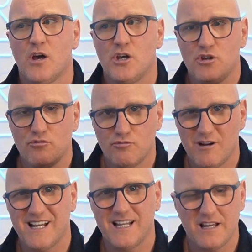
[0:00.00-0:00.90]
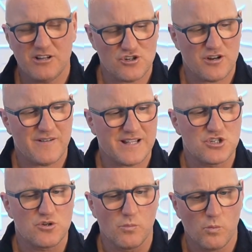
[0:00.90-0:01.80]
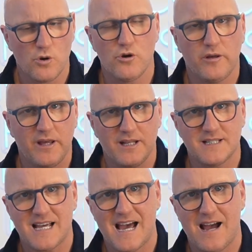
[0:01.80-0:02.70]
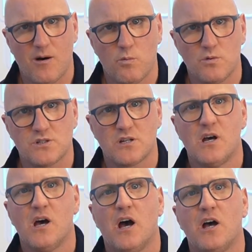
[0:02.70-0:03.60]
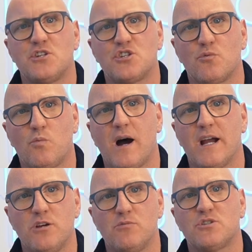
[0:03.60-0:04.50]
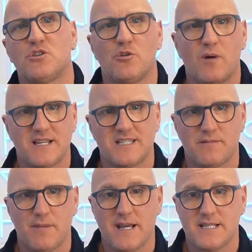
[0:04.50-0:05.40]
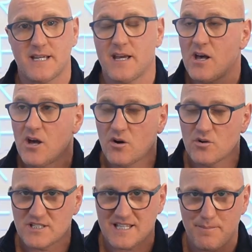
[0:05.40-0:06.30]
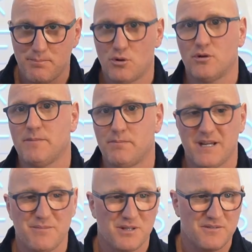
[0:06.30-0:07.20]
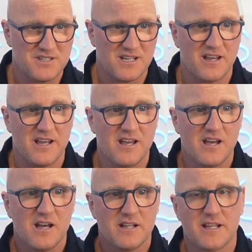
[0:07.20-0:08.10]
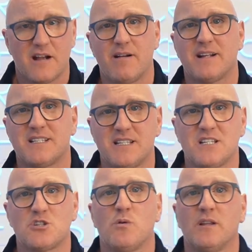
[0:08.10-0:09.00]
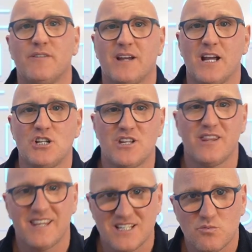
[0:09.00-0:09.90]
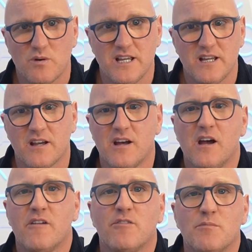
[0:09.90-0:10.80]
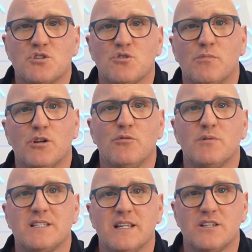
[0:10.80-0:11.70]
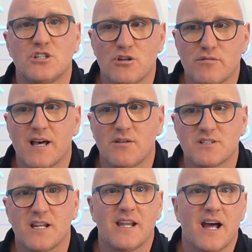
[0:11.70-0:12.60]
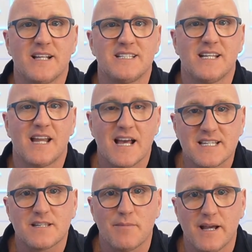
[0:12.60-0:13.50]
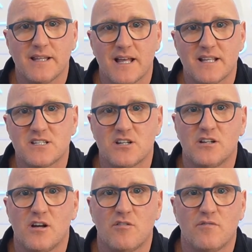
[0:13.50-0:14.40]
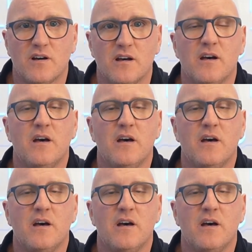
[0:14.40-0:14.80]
you really should have had some workings out as to why you was going to estimate it, because they're pulling people. I've seen a director disqualification this week from someone who was in 2019, estimated their turnover,